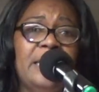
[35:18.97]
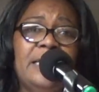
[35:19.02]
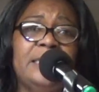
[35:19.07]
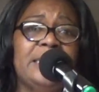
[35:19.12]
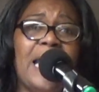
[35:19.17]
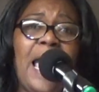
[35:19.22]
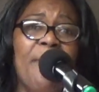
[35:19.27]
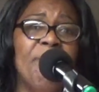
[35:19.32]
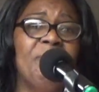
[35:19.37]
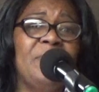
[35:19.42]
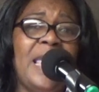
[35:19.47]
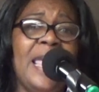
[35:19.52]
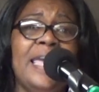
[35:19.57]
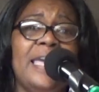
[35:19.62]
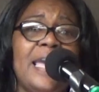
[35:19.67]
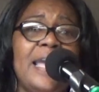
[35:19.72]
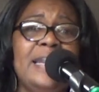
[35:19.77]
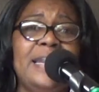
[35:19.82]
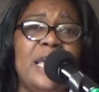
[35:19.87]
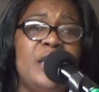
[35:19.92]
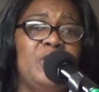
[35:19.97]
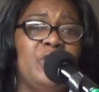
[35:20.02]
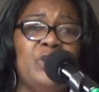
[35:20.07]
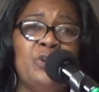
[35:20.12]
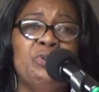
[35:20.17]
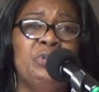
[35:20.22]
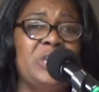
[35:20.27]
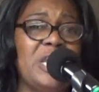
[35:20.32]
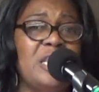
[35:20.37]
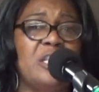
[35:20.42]
Stop thinking that
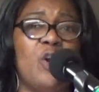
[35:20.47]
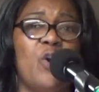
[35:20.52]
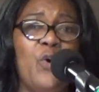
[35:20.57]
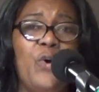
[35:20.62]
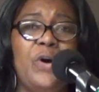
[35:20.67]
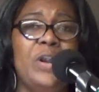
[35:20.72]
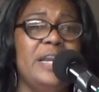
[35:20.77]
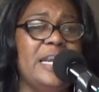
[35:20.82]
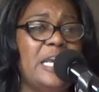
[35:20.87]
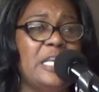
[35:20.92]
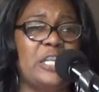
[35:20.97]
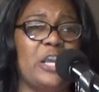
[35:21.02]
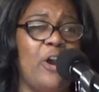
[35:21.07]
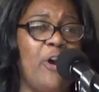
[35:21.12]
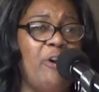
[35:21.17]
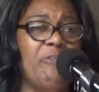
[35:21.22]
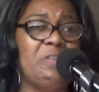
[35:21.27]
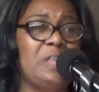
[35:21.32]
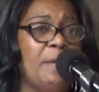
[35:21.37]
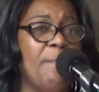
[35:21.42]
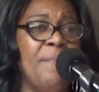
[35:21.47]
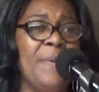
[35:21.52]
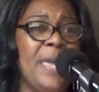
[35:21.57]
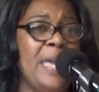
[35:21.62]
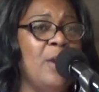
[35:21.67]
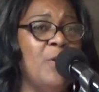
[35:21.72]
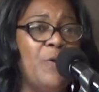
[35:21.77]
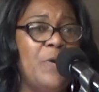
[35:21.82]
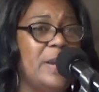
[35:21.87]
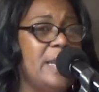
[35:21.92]
you're just on this earth to
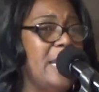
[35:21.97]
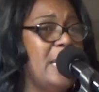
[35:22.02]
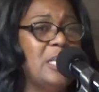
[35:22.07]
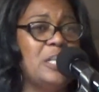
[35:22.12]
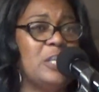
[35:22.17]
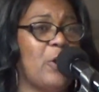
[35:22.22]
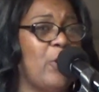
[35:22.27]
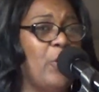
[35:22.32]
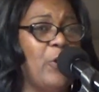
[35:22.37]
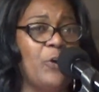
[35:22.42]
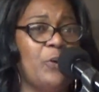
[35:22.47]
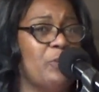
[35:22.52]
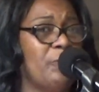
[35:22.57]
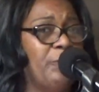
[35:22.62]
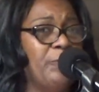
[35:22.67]
be on this earth.